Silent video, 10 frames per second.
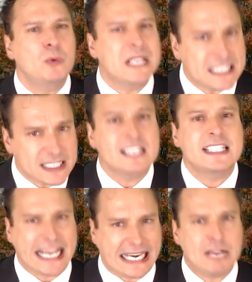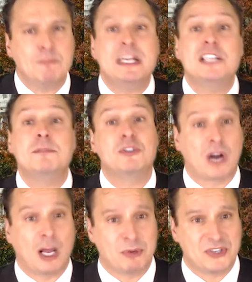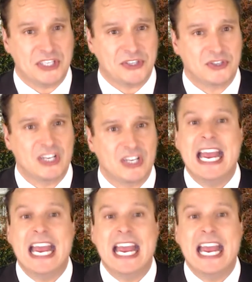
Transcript: reached the Senate impeachment trial procedures,